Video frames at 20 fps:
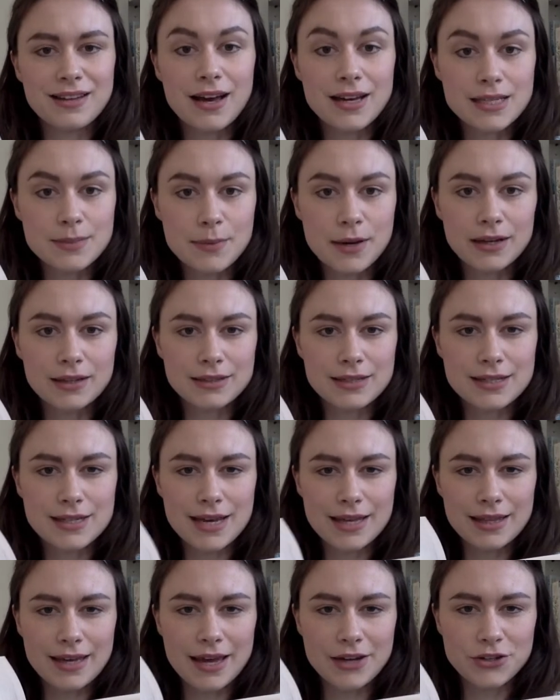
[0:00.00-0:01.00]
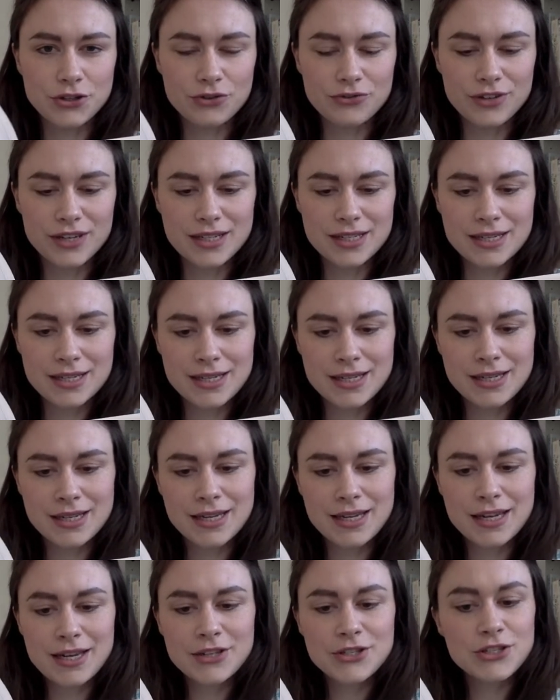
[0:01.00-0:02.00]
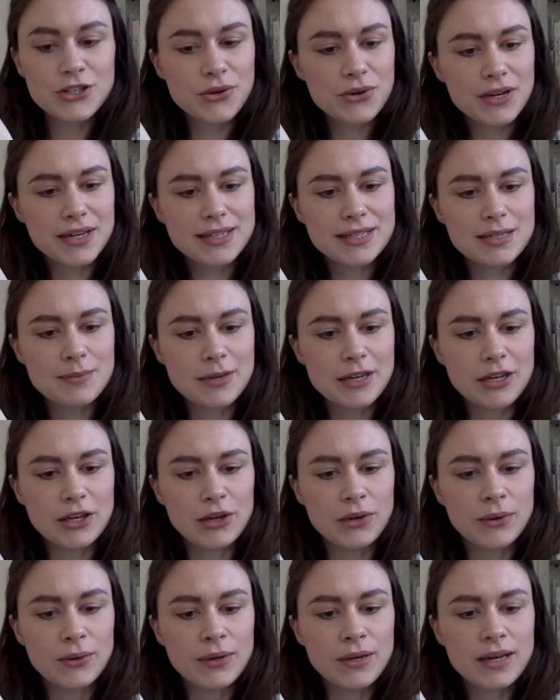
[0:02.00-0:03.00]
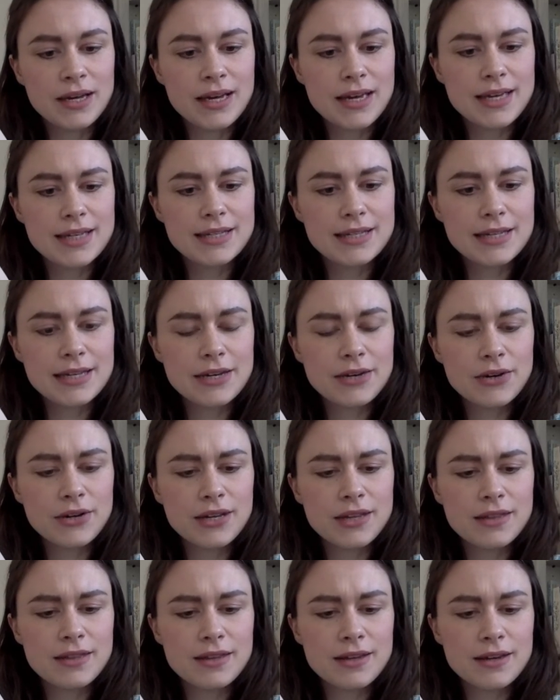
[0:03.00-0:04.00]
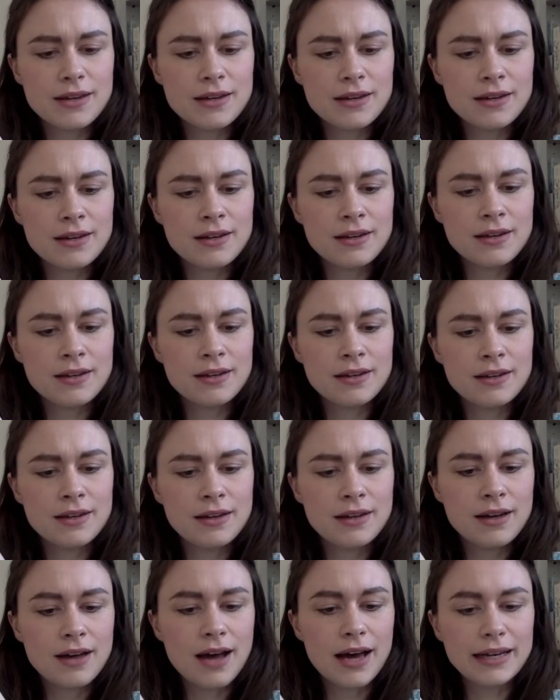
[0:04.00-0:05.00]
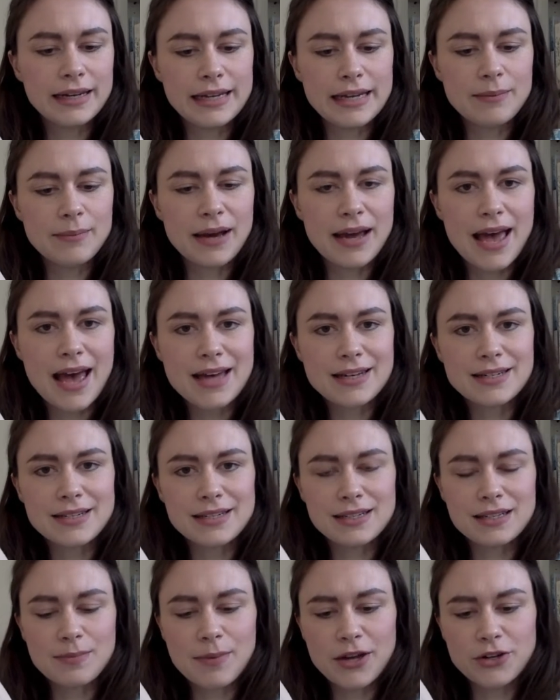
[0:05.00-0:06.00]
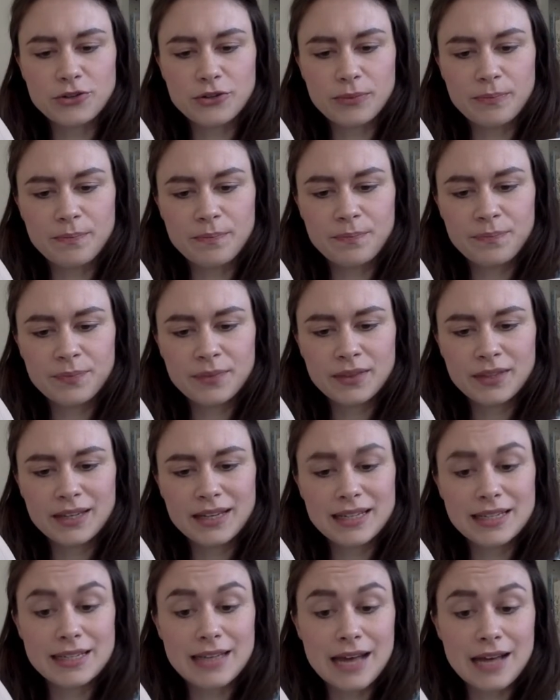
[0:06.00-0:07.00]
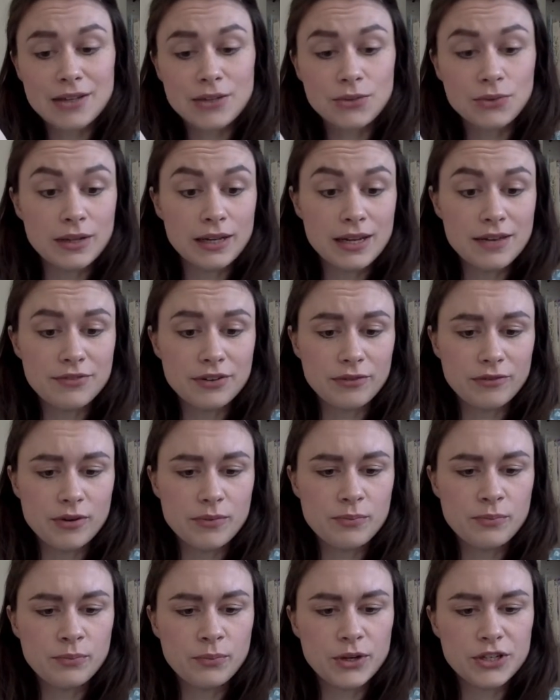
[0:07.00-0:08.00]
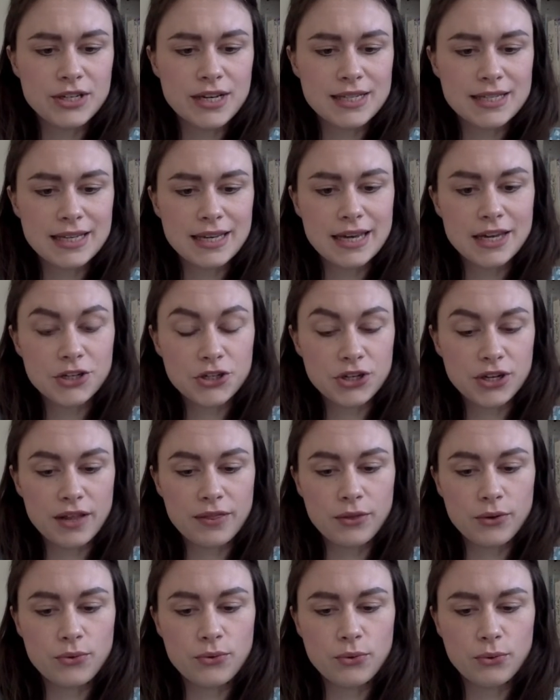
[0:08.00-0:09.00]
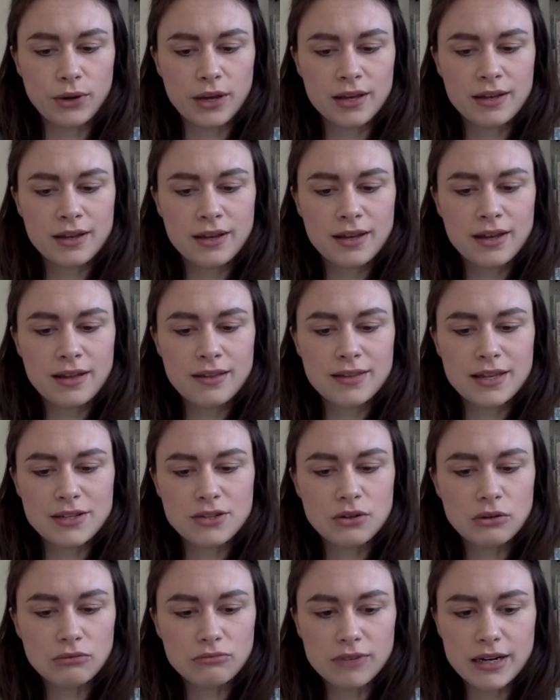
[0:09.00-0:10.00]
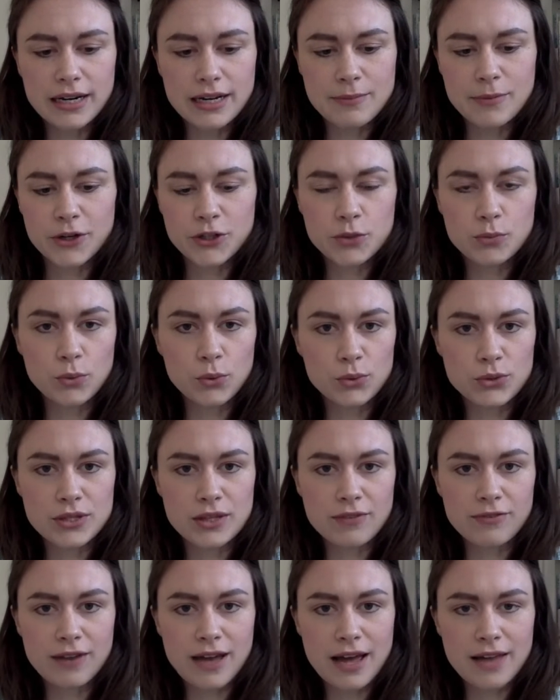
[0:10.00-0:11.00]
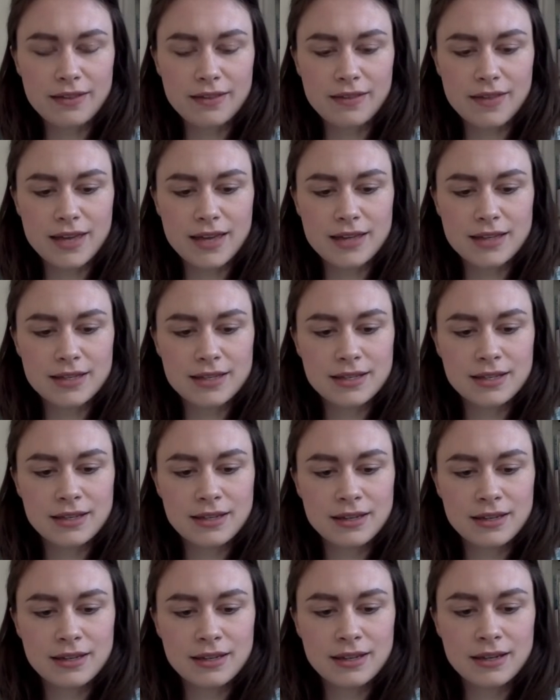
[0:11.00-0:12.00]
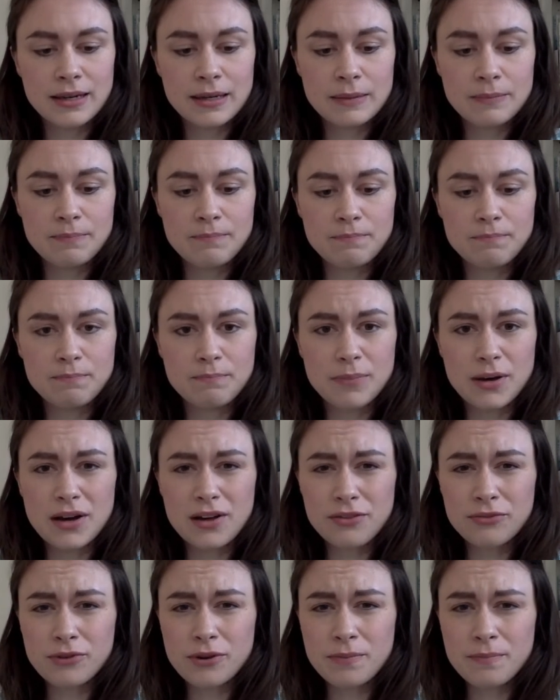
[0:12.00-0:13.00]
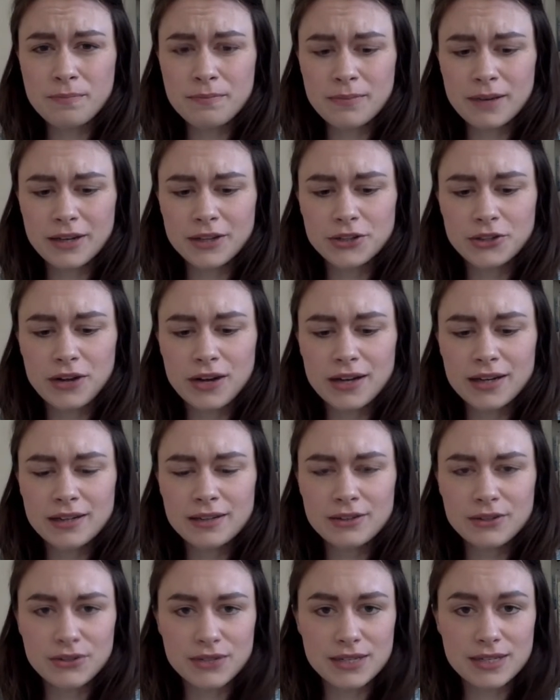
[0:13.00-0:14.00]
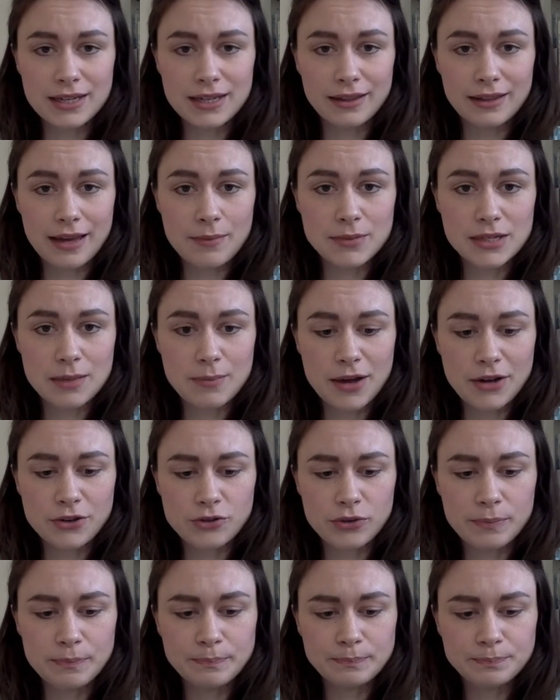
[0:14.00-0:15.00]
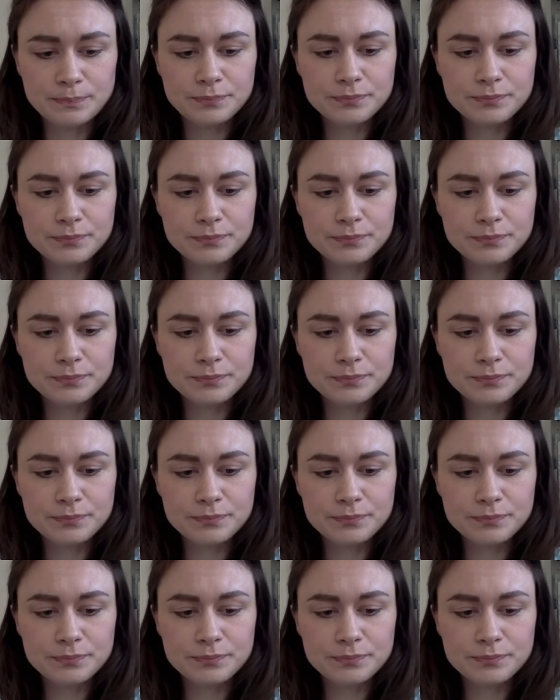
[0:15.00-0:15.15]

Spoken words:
I smile to take the edge off it. So nice to meet you. Is Leon in the... I lean my head into the bedroom. It's that or the living room, which has the kitchen in the corner. There's not really much more to the flat than this. Bathroom, I try, on seeing the empty bedroom.